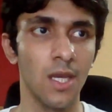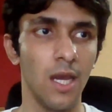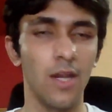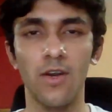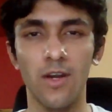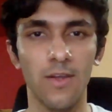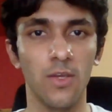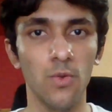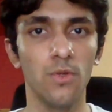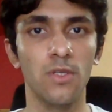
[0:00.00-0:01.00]
and you're in a
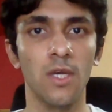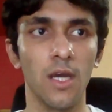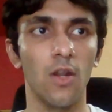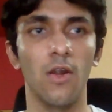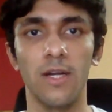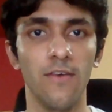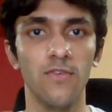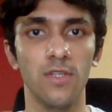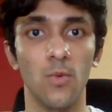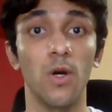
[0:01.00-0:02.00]
huge caloric
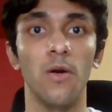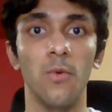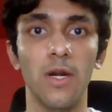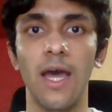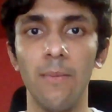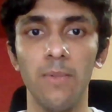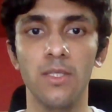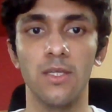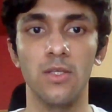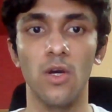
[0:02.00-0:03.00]
deficit, what happens
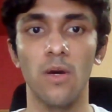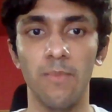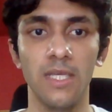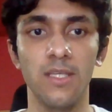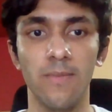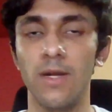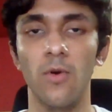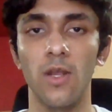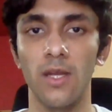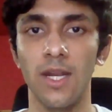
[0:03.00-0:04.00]
is your basal
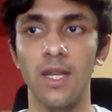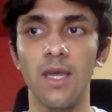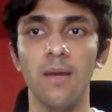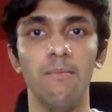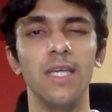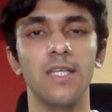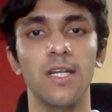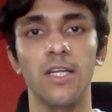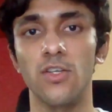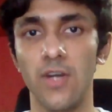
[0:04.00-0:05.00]
metabolic rate
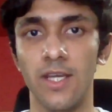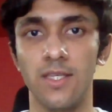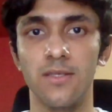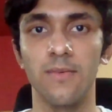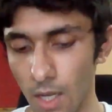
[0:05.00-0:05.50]
basically shrinks,